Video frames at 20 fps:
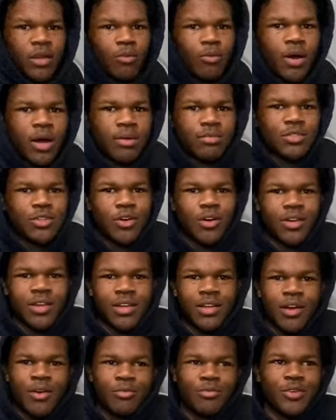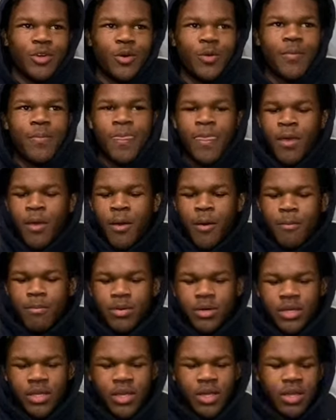it while I'm talking. I don't know.
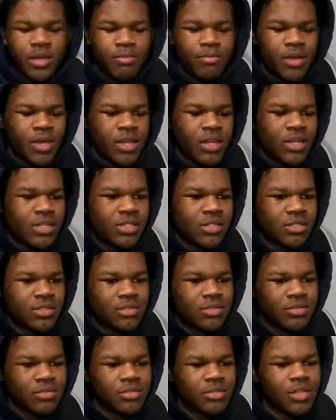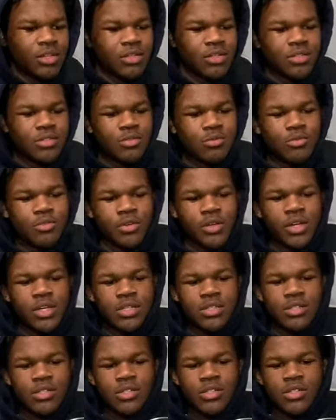But yeah, man, it's nothing too
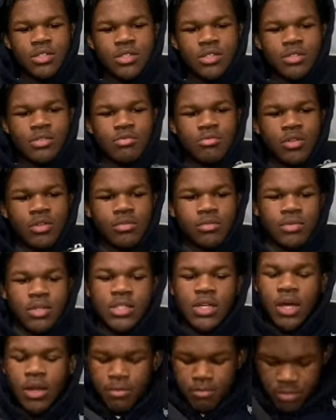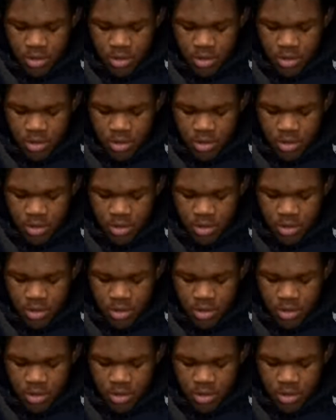crazy. It's just, you know, it's kind of